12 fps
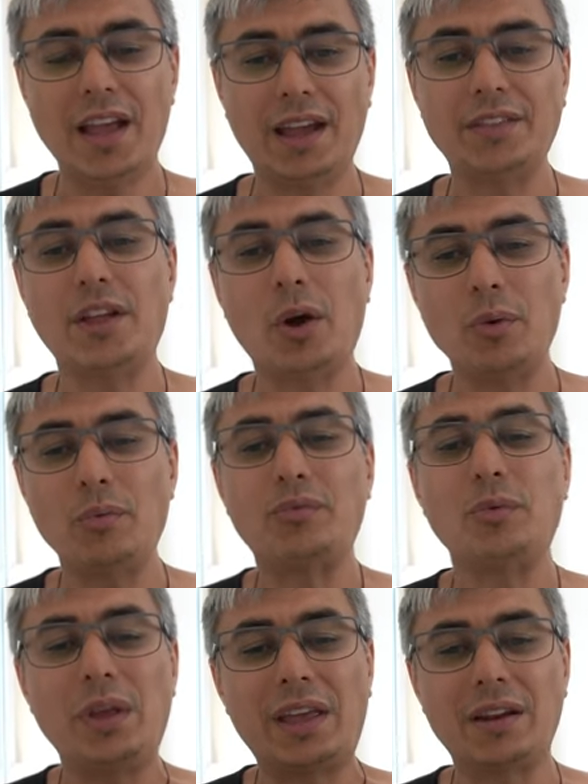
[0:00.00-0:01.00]
And now
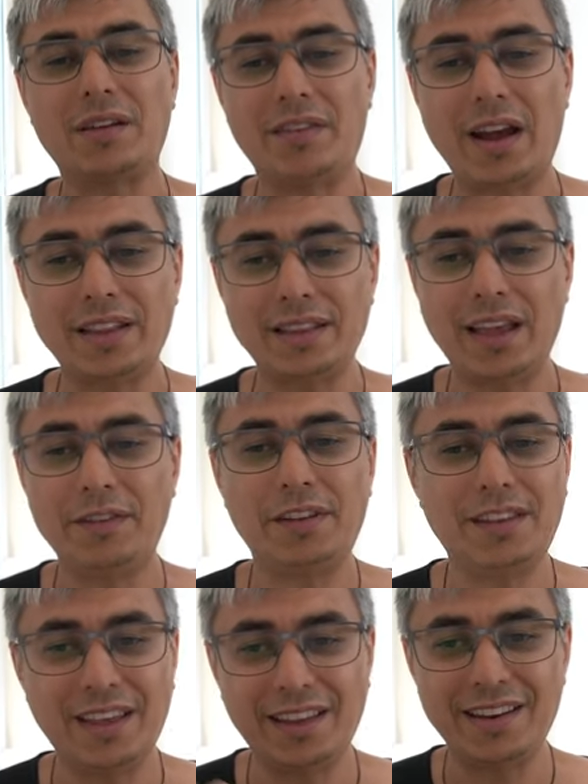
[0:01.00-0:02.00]
we can find
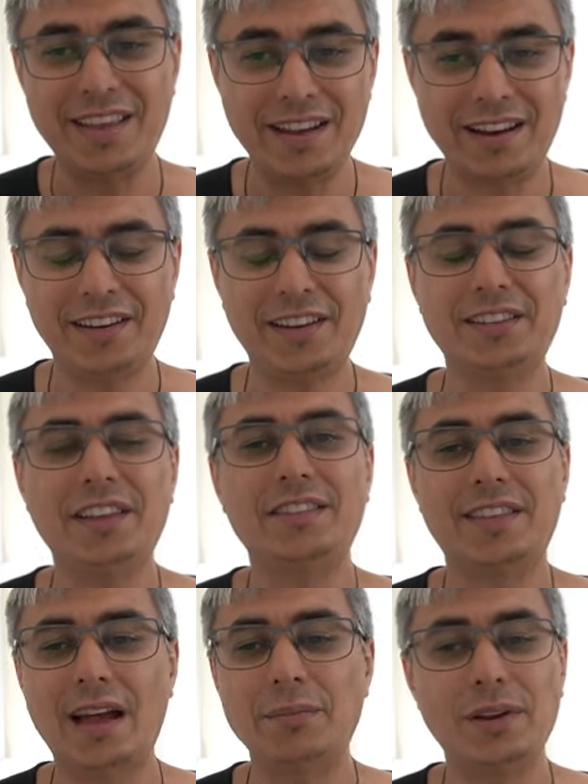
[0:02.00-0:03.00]
everything in here in this
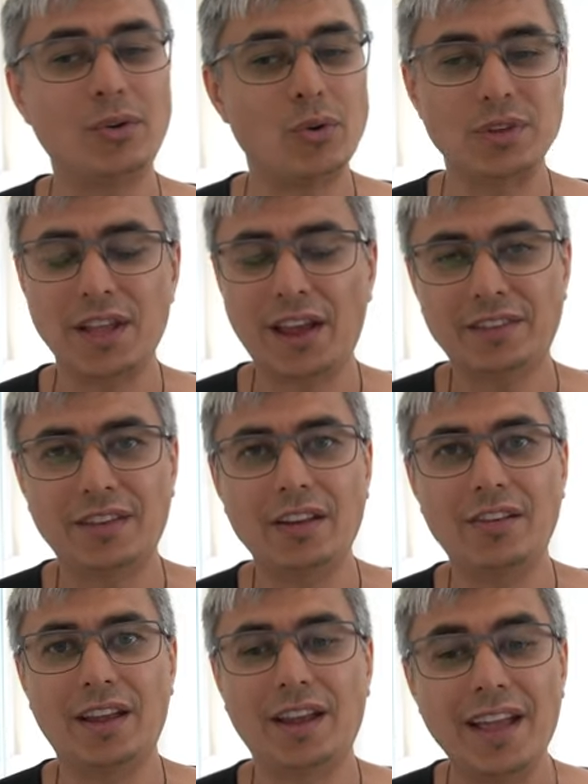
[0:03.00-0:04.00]
tab in costing and
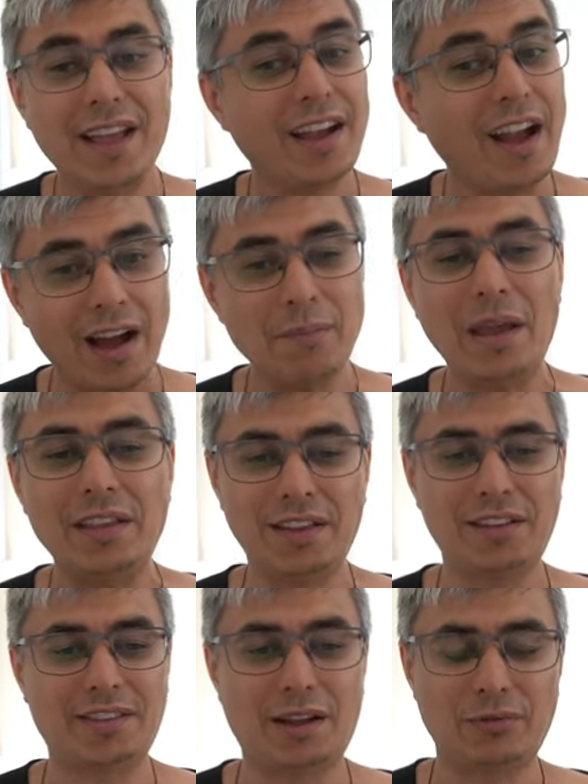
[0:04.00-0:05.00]
scheduling.
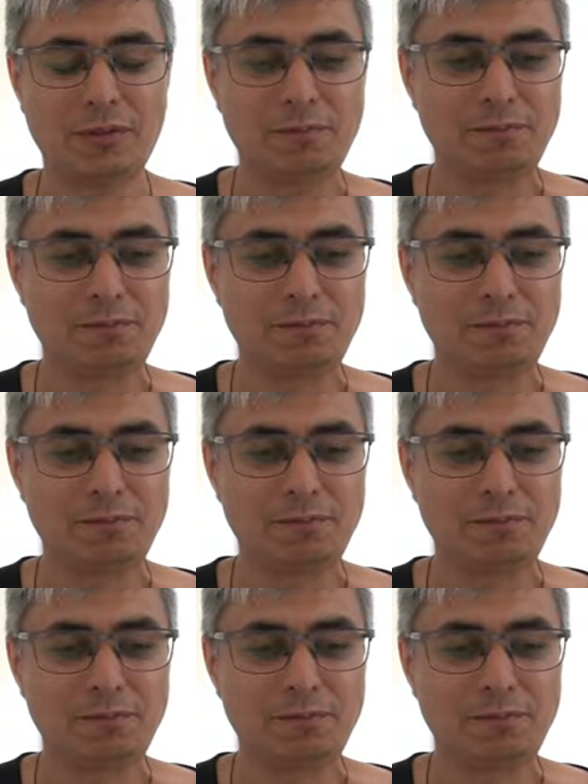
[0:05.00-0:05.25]
Amazing stuff.